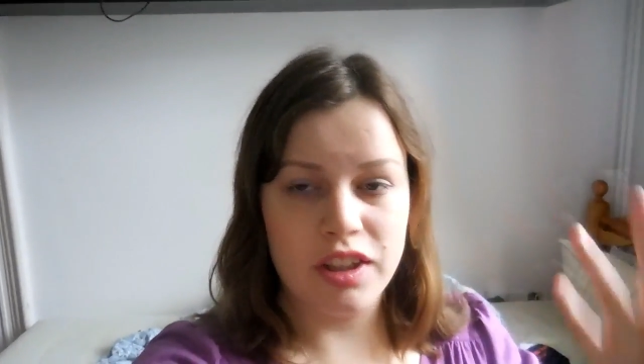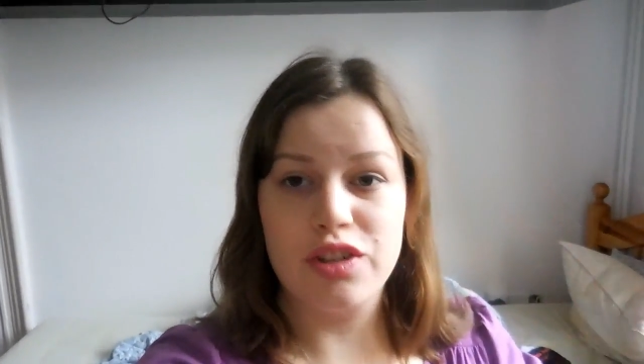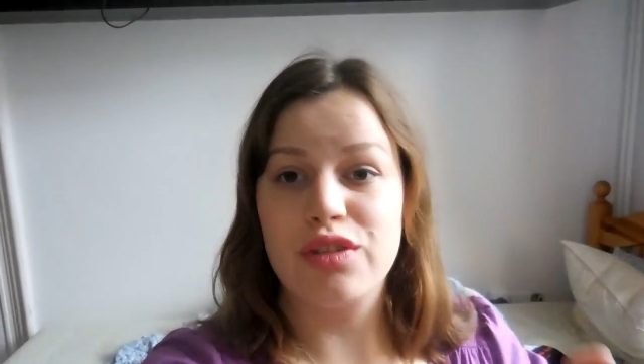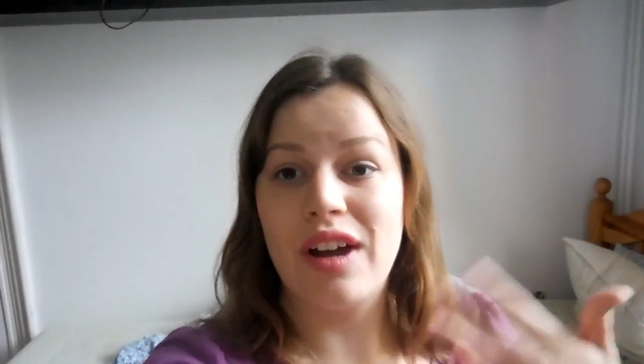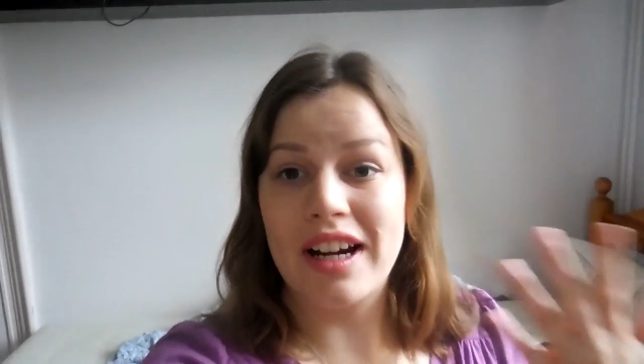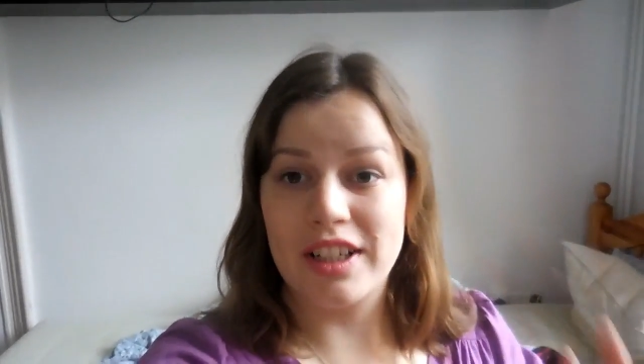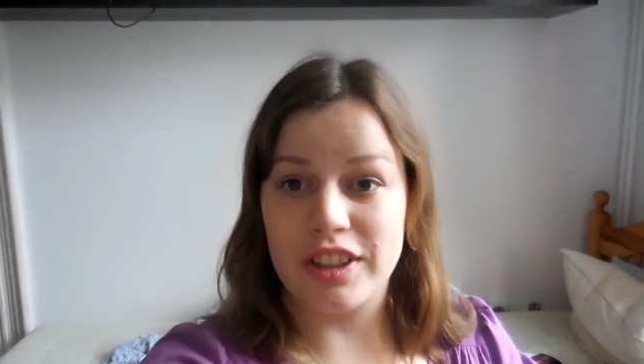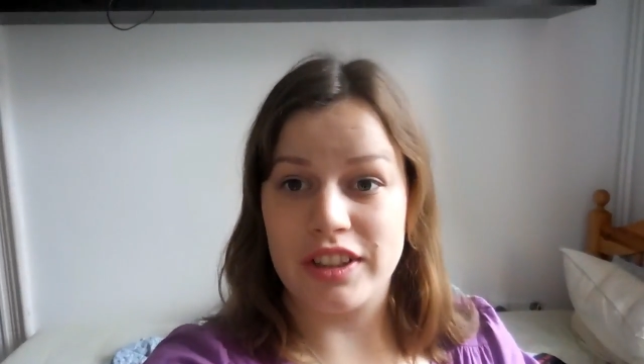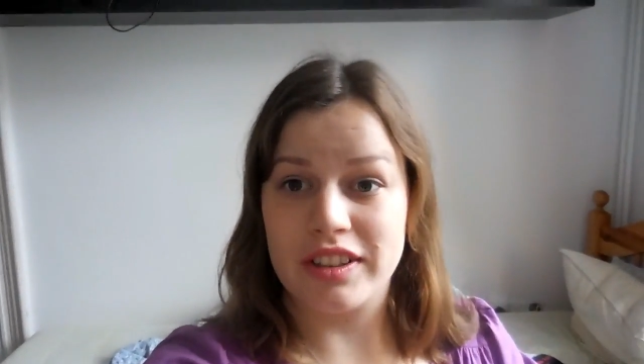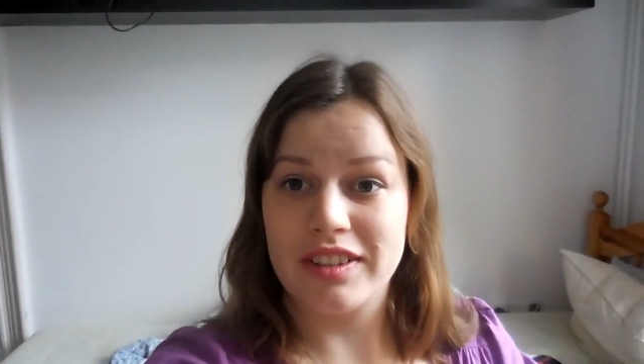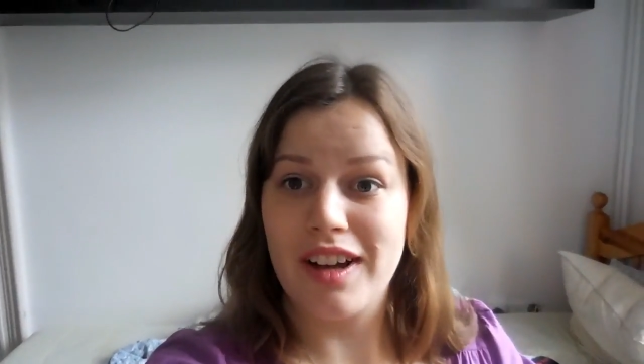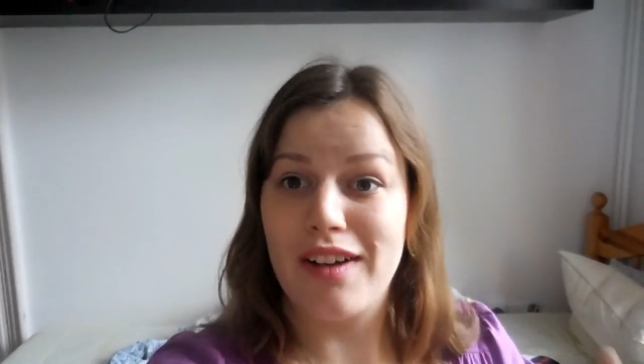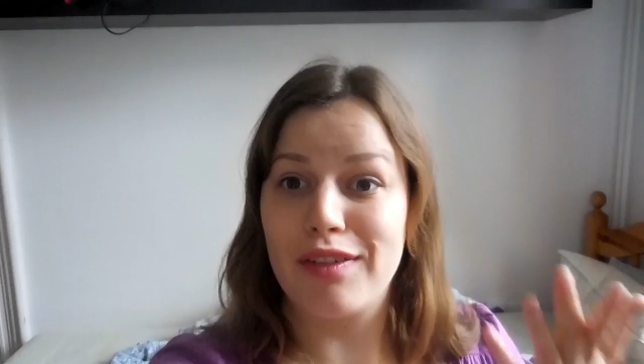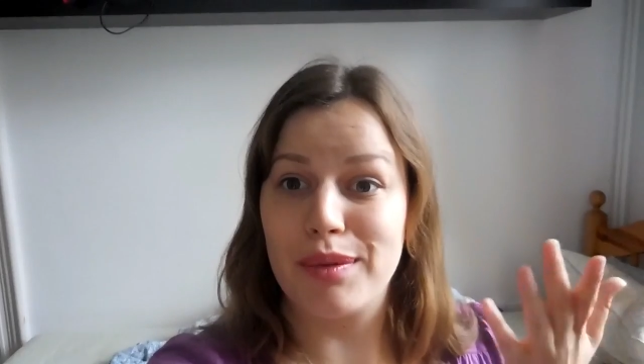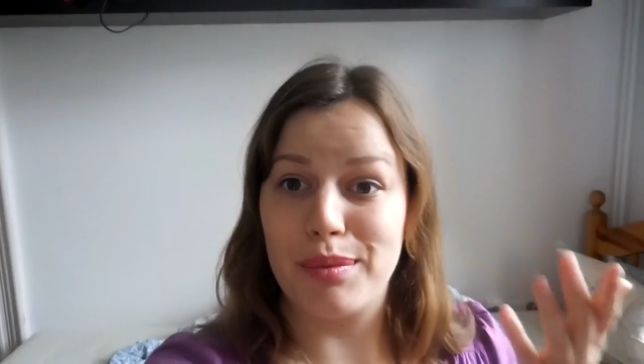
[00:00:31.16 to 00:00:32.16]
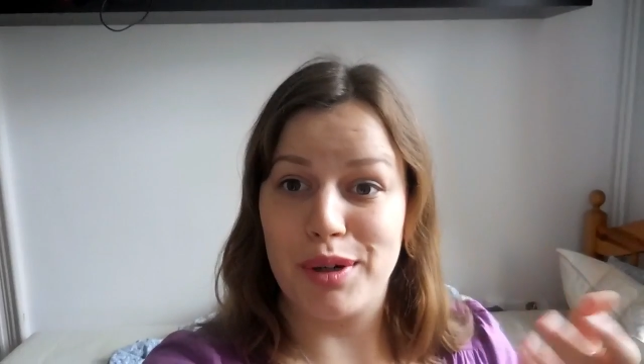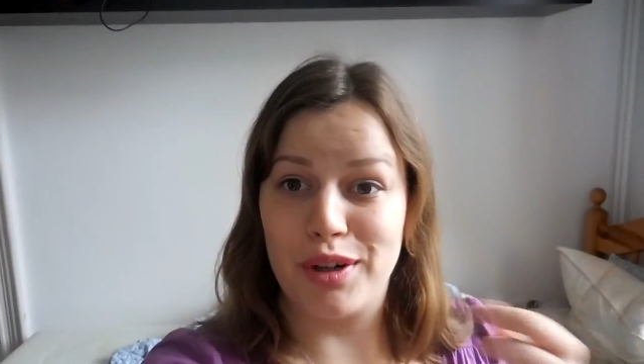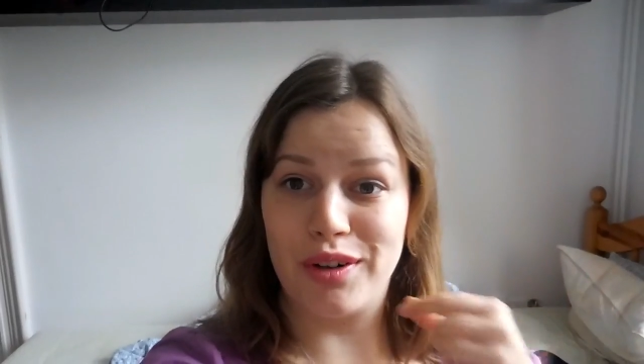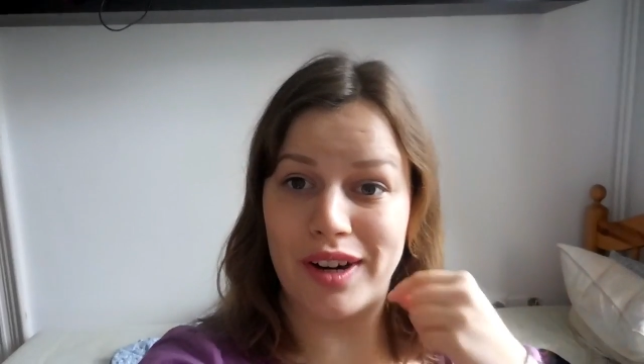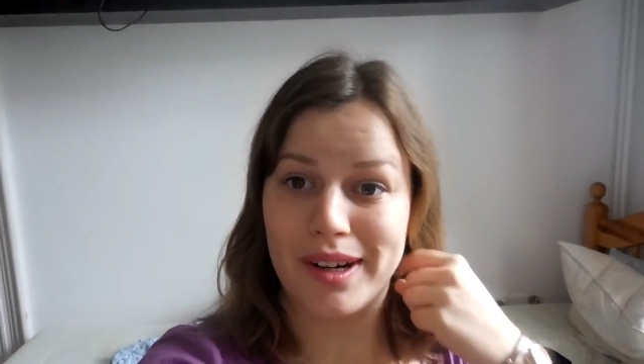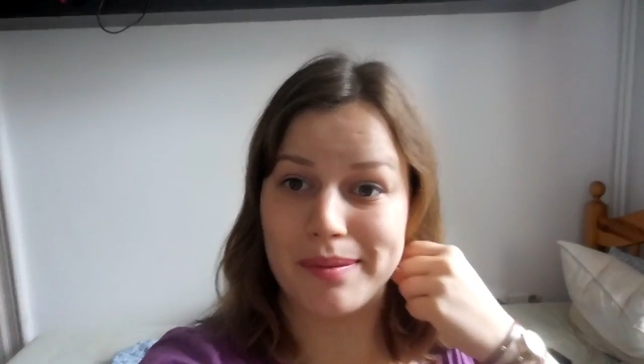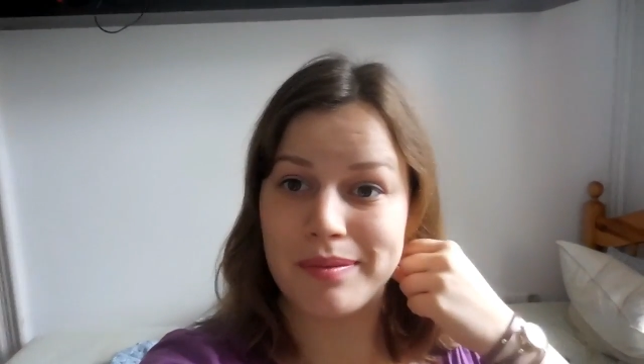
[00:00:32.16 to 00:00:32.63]
the director of the
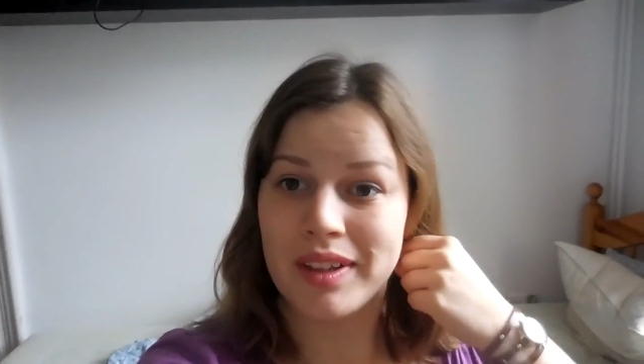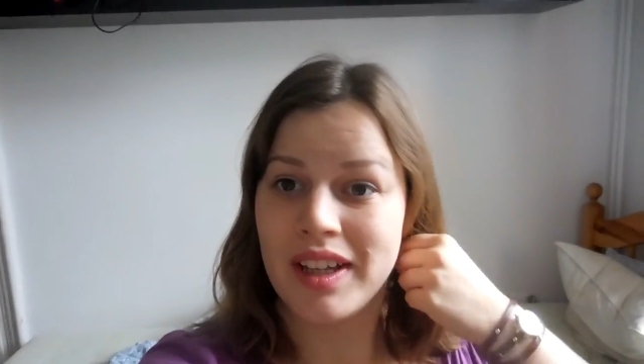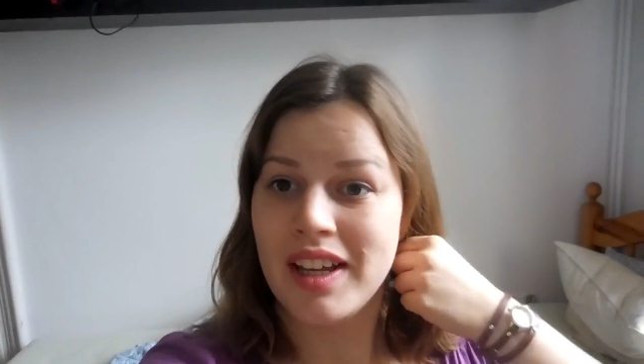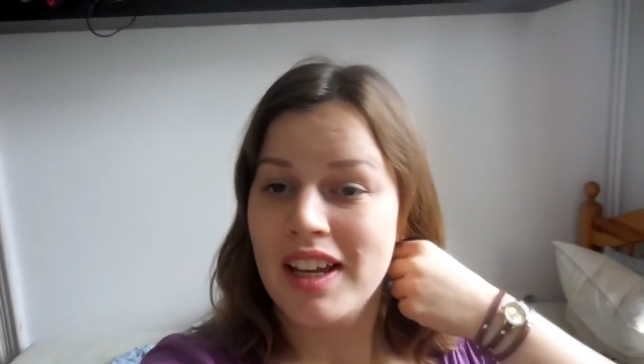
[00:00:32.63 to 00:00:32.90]
program,